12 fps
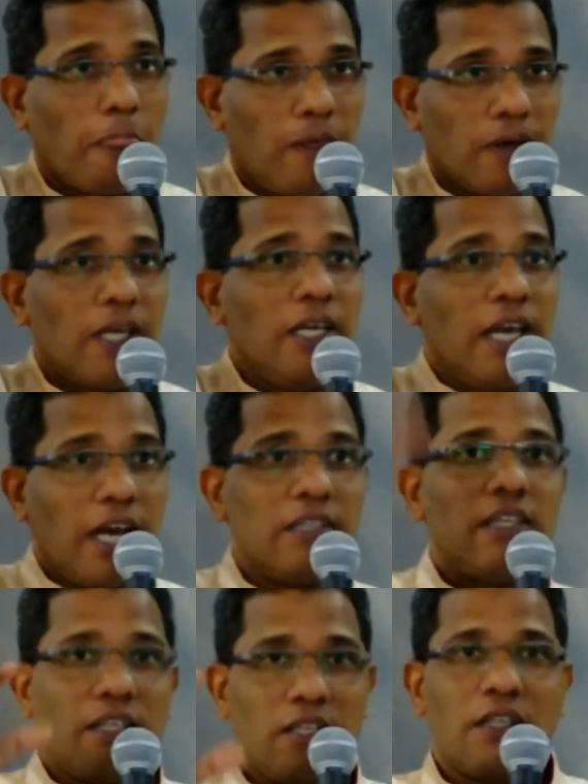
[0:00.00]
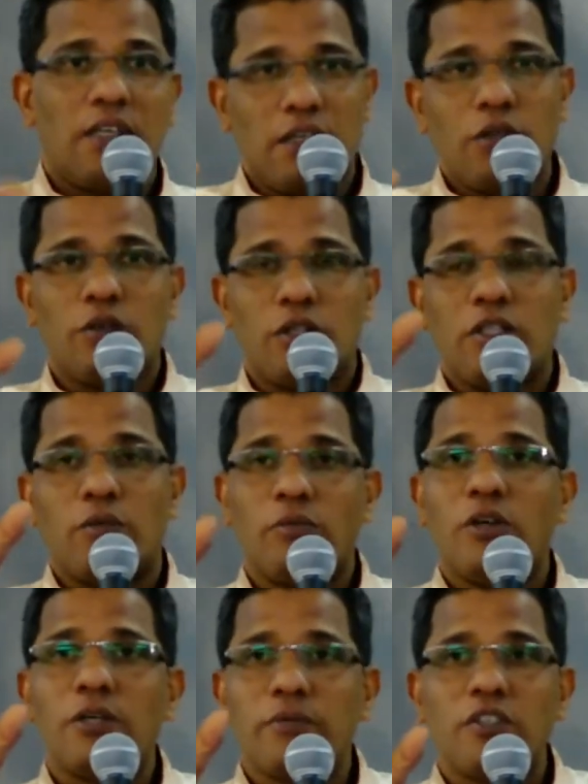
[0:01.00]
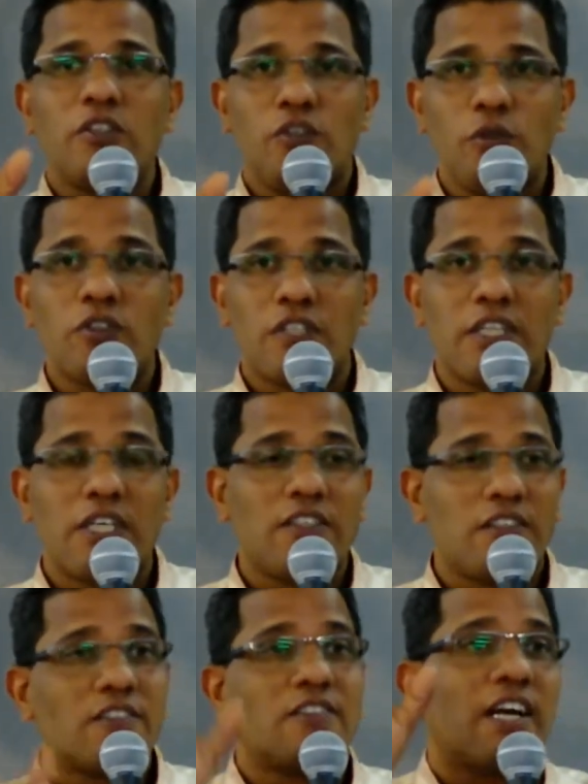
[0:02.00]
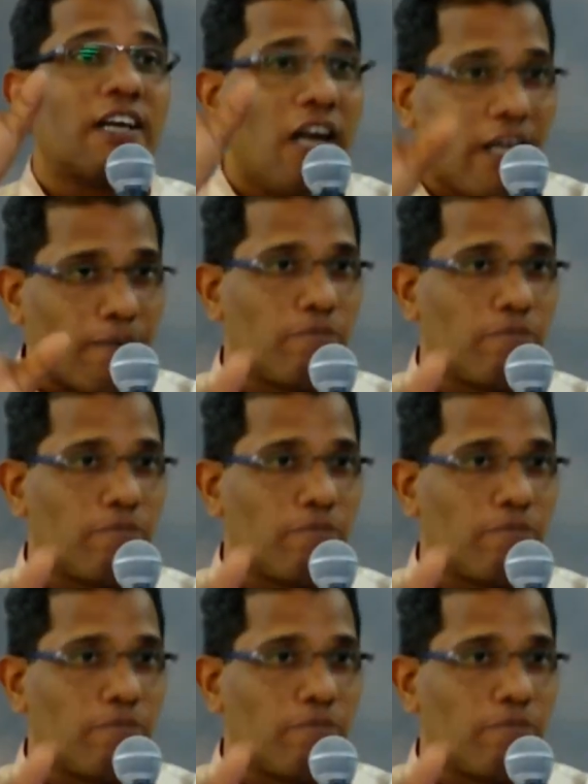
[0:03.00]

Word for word: Okay, and that, you know, the, the word which is used to that is struggling.